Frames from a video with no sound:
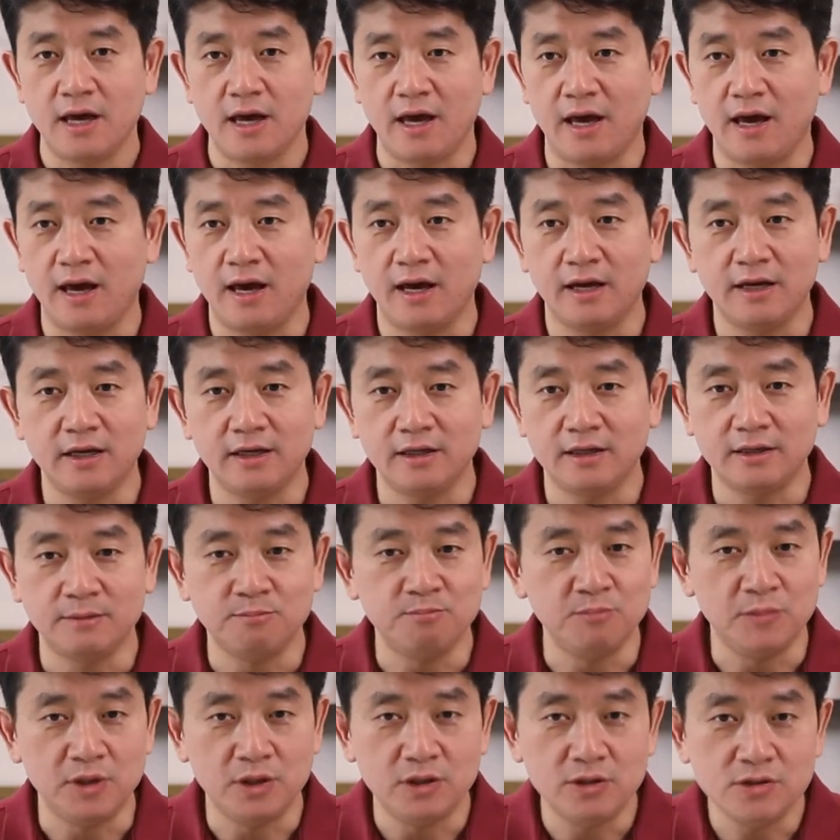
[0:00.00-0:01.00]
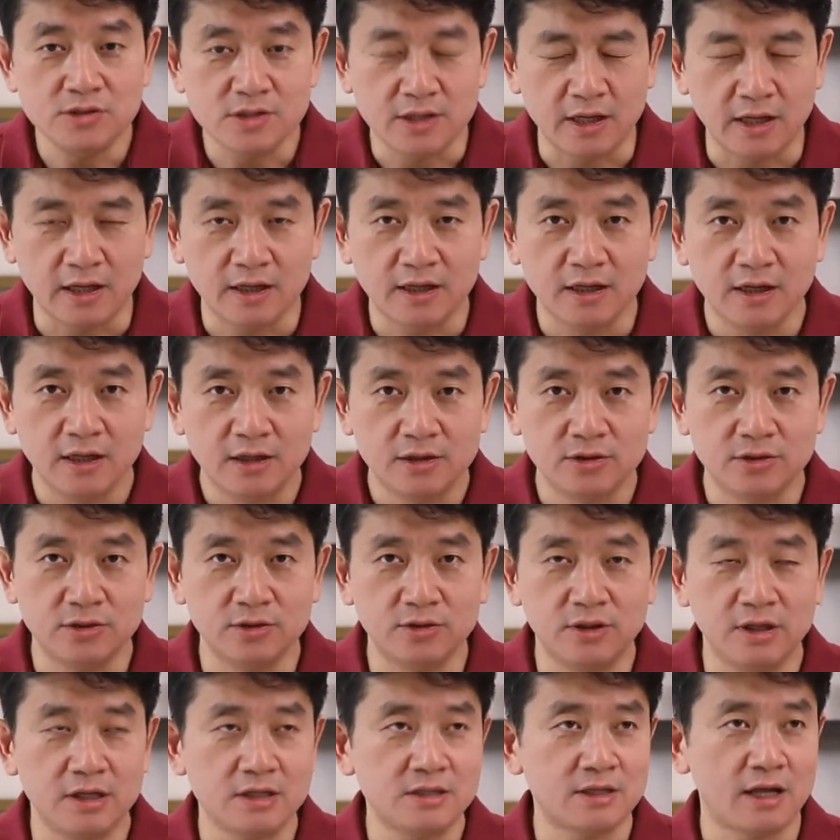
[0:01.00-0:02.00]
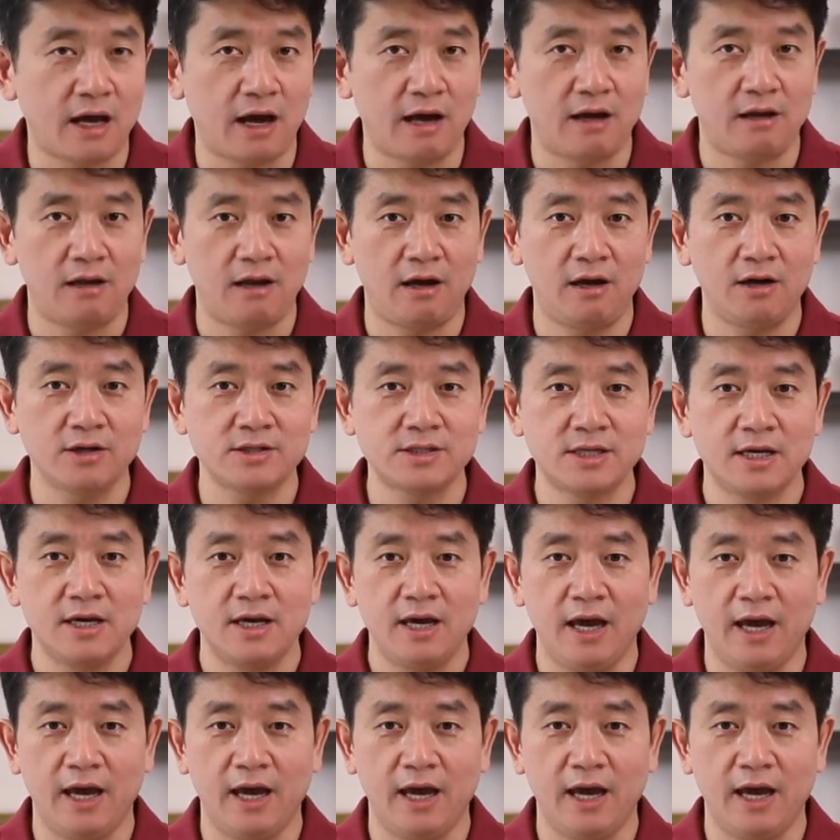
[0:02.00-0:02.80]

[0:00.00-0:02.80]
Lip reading: adding music to these dialogues,